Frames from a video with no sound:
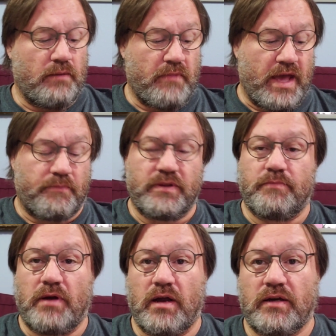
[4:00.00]
a map of the
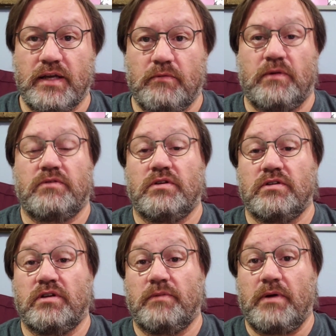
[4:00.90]
park, and we were told to
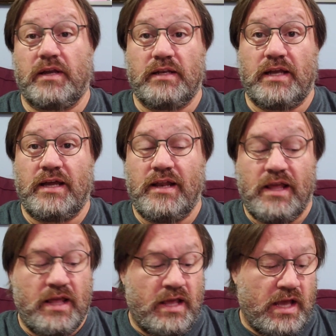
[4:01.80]
go to the parking lot.
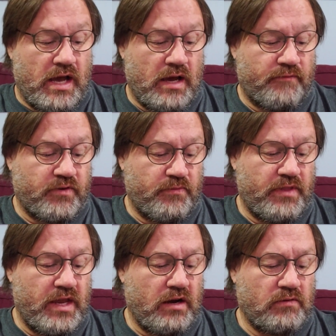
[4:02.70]
From
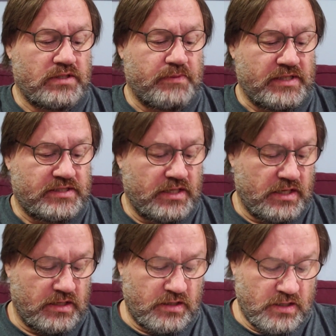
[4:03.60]
there was my
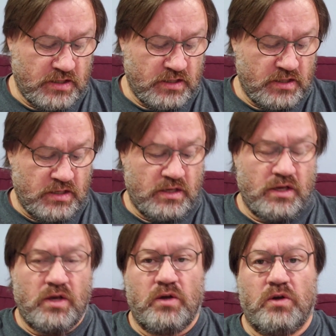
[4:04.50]
son,
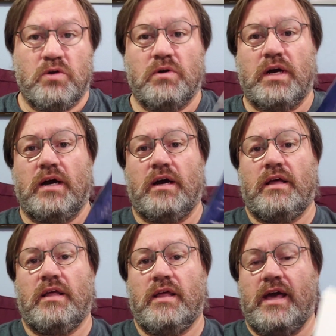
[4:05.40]
who, and
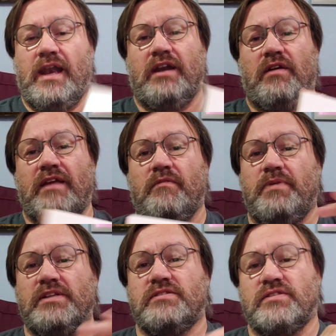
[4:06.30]
I don't have a
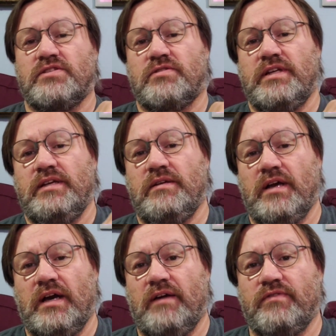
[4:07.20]
picture of the tree
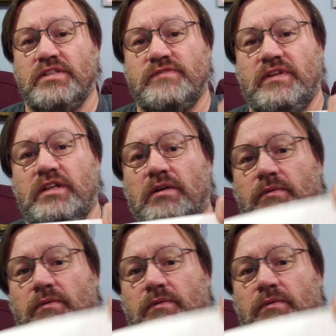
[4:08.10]
for this video,